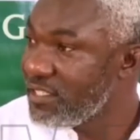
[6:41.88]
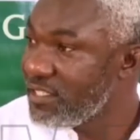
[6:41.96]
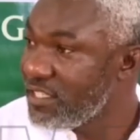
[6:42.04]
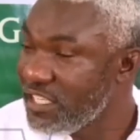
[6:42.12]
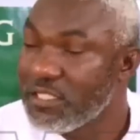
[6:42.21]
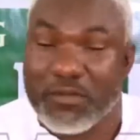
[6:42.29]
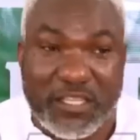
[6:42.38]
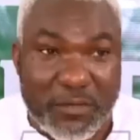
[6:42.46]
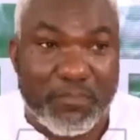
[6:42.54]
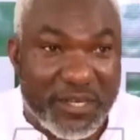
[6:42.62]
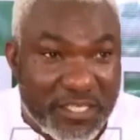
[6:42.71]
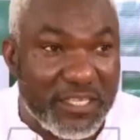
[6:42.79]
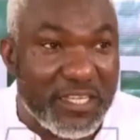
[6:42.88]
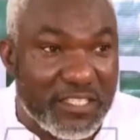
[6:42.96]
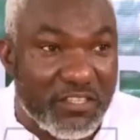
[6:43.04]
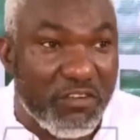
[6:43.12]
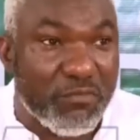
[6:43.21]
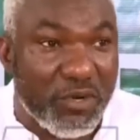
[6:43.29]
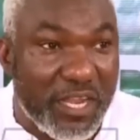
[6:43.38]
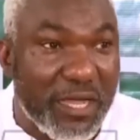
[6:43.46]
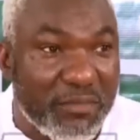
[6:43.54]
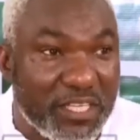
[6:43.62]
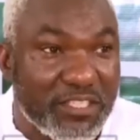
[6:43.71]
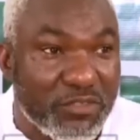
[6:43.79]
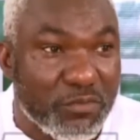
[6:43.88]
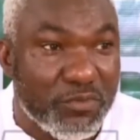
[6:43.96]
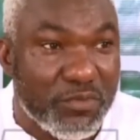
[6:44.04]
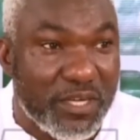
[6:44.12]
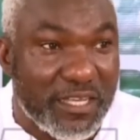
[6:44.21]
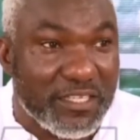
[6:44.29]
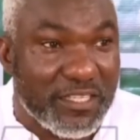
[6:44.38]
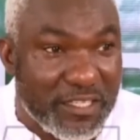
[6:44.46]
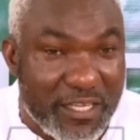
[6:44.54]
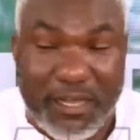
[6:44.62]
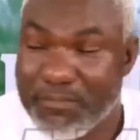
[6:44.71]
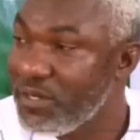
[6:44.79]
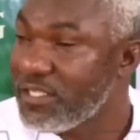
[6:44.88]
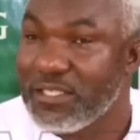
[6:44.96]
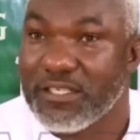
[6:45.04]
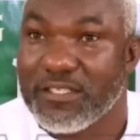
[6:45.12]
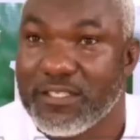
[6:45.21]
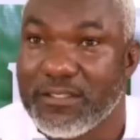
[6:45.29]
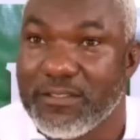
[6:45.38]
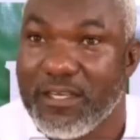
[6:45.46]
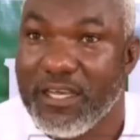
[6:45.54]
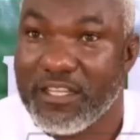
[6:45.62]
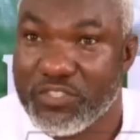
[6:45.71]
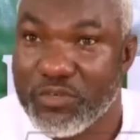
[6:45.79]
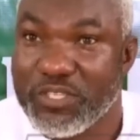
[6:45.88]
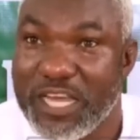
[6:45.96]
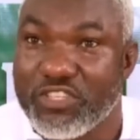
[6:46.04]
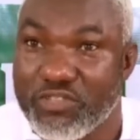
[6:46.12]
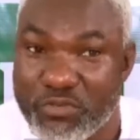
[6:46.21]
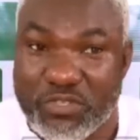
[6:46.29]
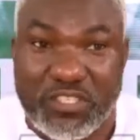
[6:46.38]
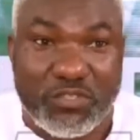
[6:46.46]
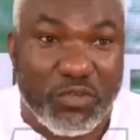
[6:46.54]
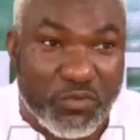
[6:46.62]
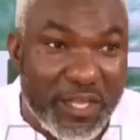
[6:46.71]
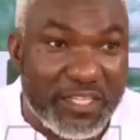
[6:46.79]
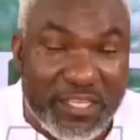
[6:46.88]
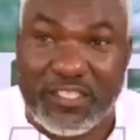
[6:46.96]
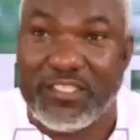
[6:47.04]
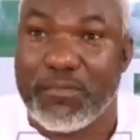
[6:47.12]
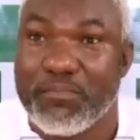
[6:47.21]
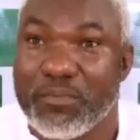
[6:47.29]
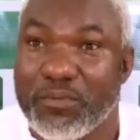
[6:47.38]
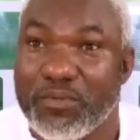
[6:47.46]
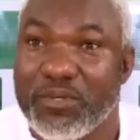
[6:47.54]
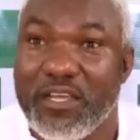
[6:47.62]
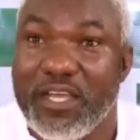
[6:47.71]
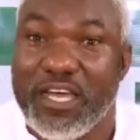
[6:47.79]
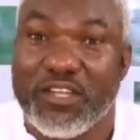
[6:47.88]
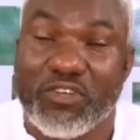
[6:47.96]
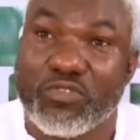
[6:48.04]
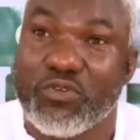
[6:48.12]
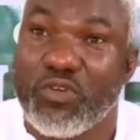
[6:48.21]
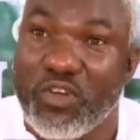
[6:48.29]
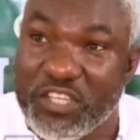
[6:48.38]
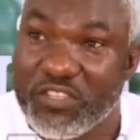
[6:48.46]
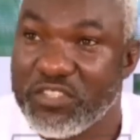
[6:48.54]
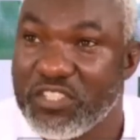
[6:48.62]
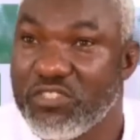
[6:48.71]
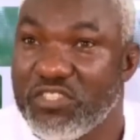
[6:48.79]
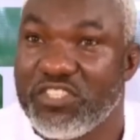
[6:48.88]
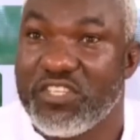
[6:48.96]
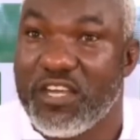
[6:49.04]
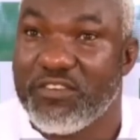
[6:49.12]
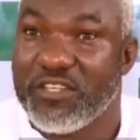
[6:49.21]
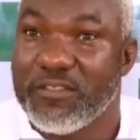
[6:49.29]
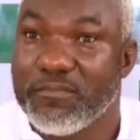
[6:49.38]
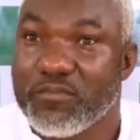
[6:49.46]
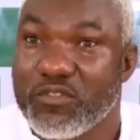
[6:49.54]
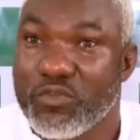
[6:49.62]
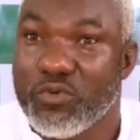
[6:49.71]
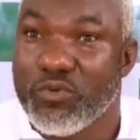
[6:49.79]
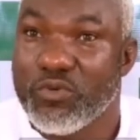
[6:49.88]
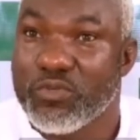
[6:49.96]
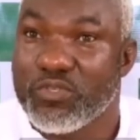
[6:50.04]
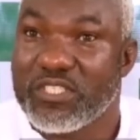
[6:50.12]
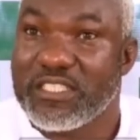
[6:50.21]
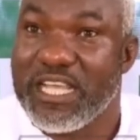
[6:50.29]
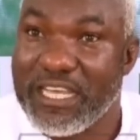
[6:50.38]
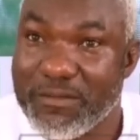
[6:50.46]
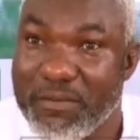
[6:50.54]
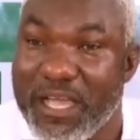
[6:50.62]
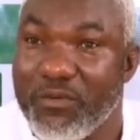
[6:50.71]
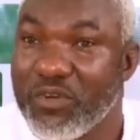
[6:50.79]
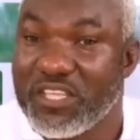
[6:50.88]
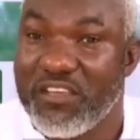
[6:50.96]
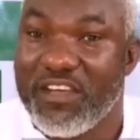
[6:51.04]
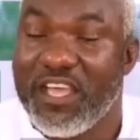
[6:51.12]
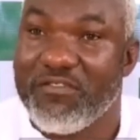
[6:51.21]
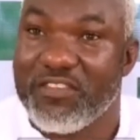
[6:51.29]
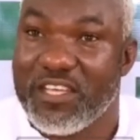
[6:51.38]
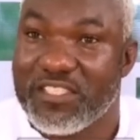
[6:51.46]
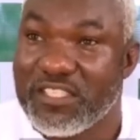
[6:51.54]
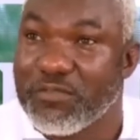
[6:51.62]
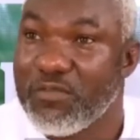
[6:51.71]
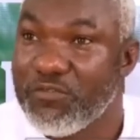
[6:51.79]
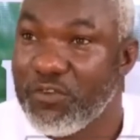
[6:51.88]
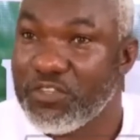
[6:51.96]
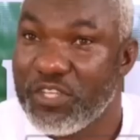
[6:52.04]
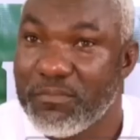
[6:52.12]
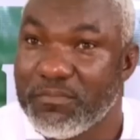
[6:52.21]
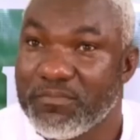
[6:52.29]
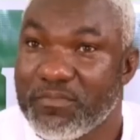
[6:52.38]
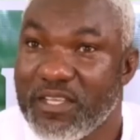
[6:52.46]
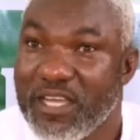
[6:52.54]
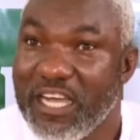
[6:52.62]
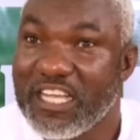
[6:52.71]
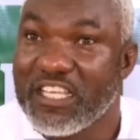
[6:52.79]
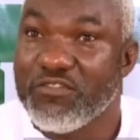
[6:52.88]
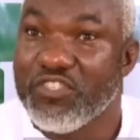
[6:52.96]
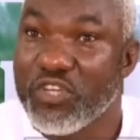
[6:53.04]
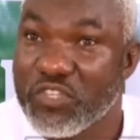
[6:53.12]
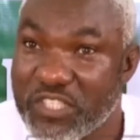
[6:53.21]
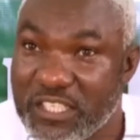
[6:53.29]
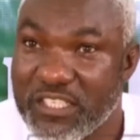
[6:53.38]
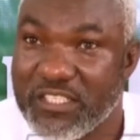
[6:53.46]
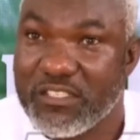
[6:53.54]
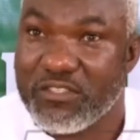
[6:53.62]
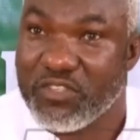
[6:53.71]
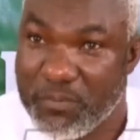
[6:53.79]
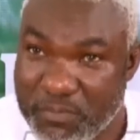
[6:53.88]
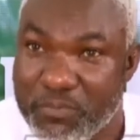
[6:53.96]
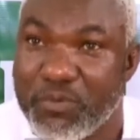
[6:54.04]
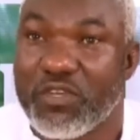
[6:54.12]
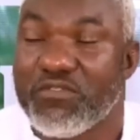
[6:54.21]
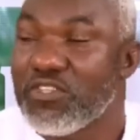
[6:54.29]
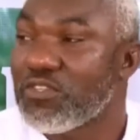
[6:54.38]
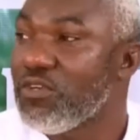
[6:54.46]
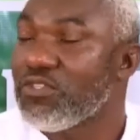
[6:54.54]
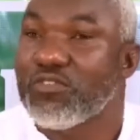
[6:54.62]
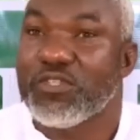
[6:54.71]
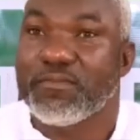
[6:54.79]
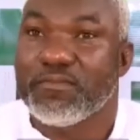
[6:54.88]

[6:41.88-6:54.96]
the presidency of Bola Ahmed Tinubu an illegal presidency. And so that truth is what we are telling the people, and also calling on the judiciary to stand by whatever evidence is before them and give justice to the people of this country.